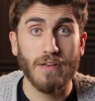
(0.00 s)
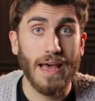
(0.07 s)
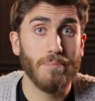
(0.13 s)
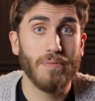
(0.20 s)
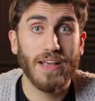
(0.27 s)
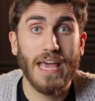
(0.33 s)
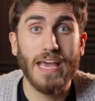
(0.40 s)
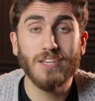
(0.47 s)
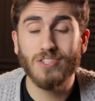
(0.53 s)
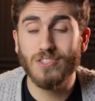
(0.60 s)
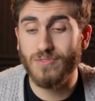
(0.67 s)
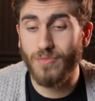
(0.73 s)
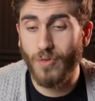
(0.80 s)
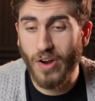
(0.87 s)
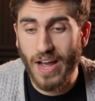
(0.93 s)

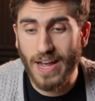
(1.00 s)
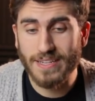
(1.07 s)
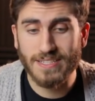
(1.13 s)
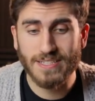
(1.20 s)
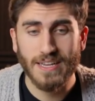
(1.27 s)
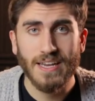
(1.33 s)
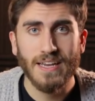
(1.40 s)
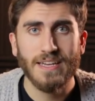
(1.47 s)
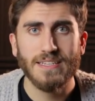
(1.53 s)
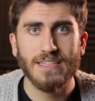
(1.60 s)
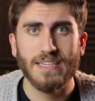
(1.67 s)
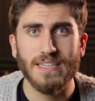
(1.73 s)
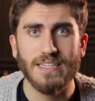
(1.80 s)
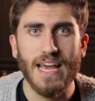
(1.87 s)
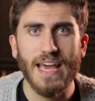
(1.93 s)
applications for us
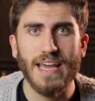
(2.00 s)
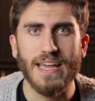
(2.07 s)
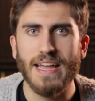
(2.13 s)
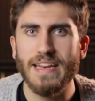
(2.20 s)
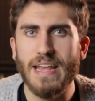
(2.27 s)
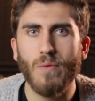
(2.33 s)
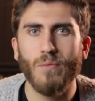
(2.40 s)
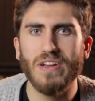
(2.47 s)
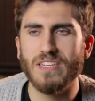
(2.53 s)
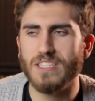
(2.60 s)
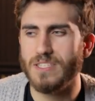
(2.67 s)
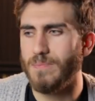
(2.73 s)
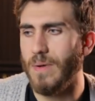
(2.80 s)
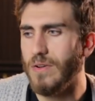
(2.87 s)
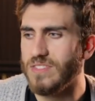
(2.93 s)
today. And yet we
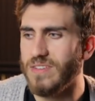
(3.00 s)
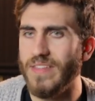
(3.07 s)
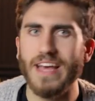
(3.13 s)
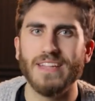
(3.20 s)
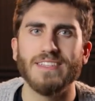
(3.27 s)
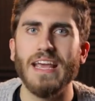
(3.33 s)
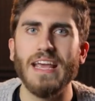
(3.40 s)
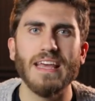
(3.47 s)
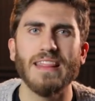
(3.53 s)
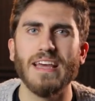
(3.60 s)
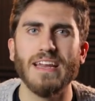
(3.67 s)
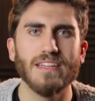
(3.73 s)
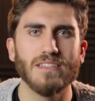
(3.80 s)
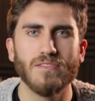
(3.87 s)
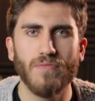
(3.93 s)
dispose of that saying
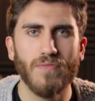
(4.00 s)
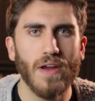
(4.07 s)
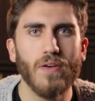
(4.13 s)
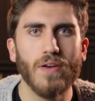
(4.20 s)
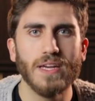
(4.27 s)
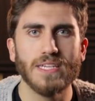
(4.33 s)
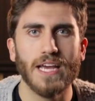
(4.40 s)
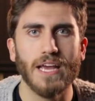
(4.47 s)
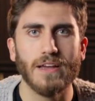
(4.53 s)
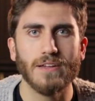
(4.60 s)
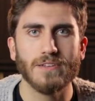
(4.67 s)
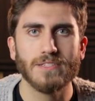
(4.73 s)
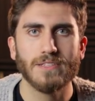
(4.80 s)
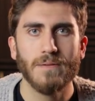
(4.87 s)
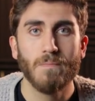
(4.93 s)
that it's fairy
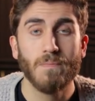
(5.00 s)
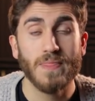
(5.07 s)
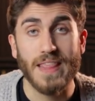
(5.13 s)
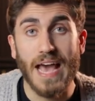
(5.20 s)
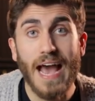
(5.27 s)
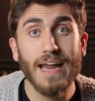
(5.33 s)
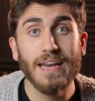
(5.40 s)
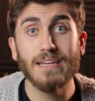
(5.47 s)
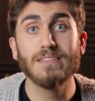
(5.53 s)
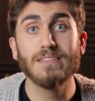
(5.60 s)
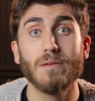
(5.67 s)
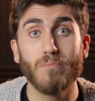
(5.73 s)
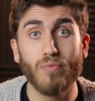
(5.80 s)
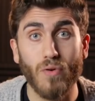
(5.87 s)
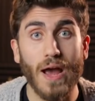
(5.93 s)
tales. That
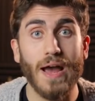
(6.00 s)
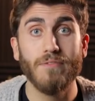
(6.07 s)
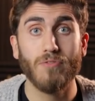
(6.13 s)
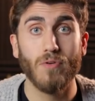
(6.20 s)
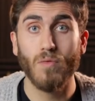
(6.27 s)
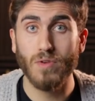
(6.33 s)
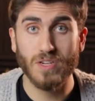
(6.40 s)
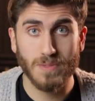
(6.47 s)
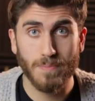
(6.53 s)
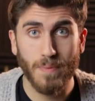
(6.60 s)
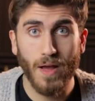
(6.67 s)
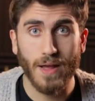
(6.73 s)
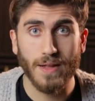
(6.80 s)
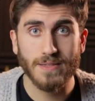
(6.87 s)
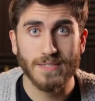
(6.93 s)
a prideful
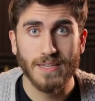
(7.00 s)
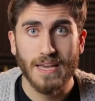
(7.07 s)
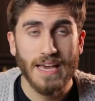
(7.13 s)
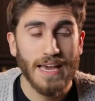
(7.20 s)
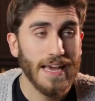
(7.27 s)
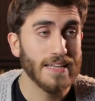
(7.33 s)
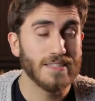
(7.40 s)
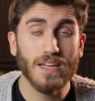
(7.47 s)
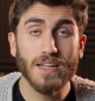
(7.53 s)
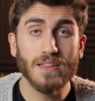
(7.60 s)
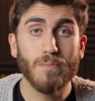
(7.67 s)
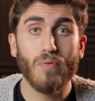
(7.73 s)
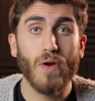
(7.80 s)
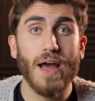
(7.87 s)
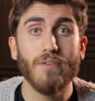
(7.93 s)
response. It's not
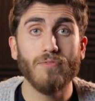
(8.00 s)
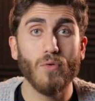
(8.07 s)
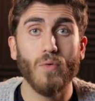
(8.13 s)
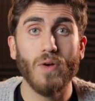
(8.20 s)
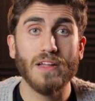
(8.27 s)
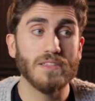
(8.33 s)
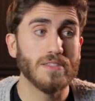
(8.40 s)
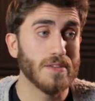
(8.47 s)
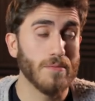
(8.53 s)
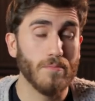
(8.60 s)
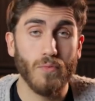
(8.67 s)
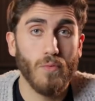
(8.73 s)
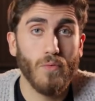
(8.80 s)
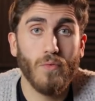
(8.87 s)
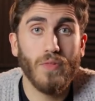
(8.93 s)
the prideful ones,
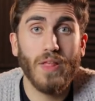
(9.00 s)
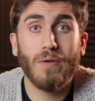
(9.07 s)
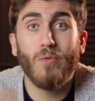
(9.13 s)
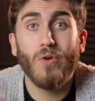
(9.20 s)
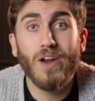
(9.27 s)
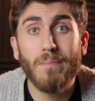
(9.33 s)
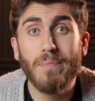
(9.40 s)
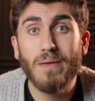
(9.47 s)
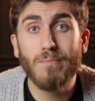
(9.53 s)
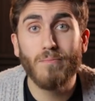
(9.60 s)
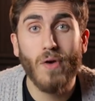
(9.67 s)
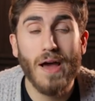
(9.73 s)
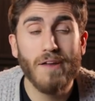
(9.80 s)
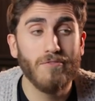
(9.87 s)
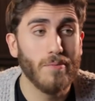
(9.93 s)
like we're not being
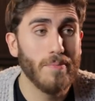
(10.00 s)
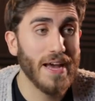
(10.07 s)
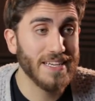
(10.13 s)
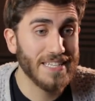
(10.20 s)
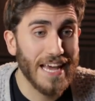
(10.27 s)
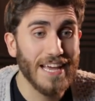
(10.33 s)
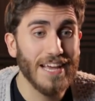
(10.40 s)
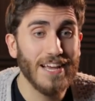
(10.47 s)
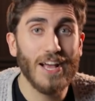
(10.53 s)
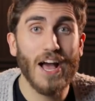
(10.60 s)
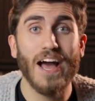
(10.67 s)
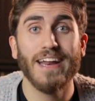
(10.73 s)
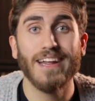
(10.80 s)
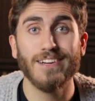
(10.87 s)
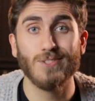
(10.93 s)
prideful by taking
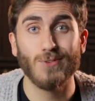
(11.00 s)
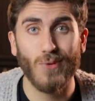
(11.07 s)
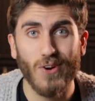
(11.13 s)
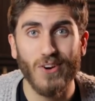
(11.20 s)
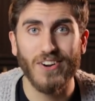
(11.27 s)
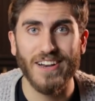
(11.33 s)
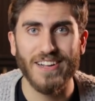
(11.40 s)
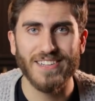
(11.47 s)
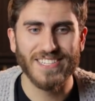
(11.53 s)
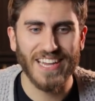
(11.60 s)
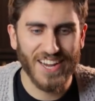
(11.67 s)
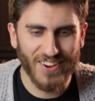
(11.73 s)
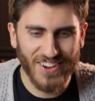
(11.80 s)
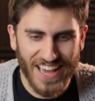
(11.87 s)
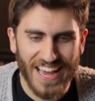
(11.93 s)
God at his word and
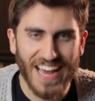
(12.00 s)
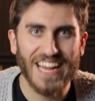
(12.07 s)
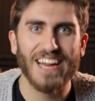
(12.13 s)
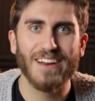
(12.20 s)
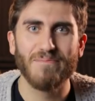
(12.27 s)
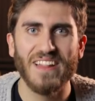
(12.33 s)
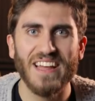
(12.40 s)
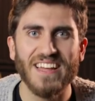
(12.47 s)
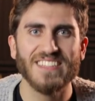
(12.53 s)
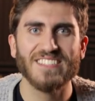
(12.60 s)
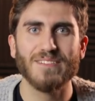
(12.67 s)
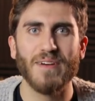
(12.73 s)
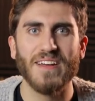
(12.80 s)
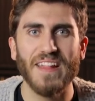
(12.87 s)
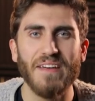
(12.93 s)
saying, okay, I got to apply this
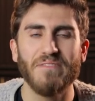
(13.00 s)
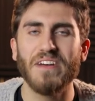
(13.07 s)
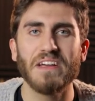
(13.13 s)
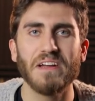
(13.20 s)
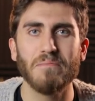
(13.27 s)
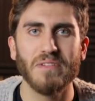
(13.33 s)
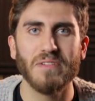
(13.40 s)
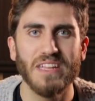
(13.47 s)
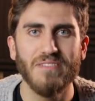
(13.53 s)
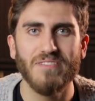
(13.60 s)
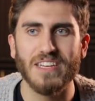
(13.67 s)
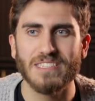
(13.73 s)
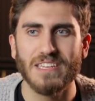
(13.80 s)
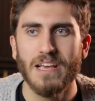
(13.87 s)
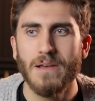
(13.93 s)
to my life. I got to believe
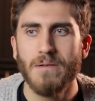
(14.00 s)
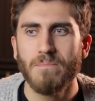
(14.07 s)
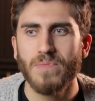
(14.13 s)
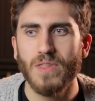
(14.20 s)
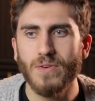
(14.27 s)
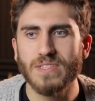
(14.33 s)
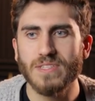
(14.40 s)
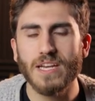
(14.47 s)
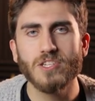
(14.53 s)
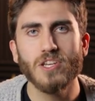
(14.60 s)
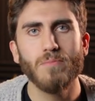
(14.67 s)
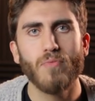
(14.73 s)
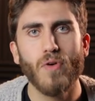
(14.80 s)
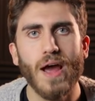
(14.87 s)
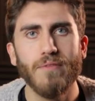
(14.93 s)
this. No, it's
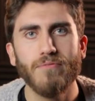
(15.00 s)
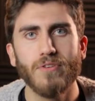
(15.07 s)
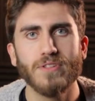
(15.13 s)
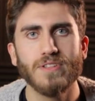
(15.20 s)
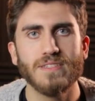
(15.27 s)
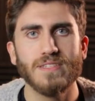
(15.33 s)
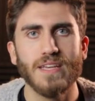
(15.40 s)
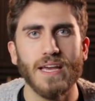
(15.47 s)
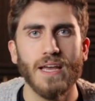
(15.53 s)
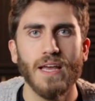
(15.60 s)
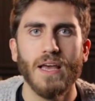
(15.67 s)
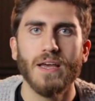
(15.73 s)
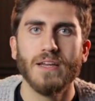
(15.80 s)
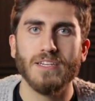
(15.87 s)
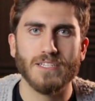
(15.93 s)
actually prideful to say,
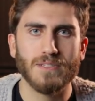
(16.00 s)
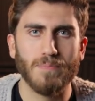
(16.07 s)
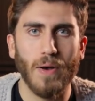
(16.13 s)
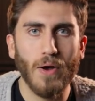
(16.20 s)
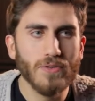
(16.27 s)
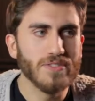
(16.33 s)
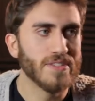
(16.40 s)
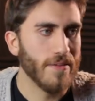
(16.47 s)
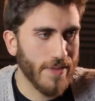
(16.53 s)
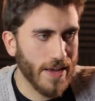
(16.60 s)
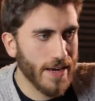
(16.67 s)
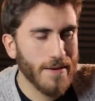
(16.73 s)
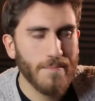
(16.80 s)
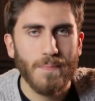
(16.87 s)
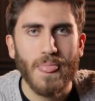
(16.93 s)
dispose of
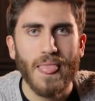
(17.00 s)
it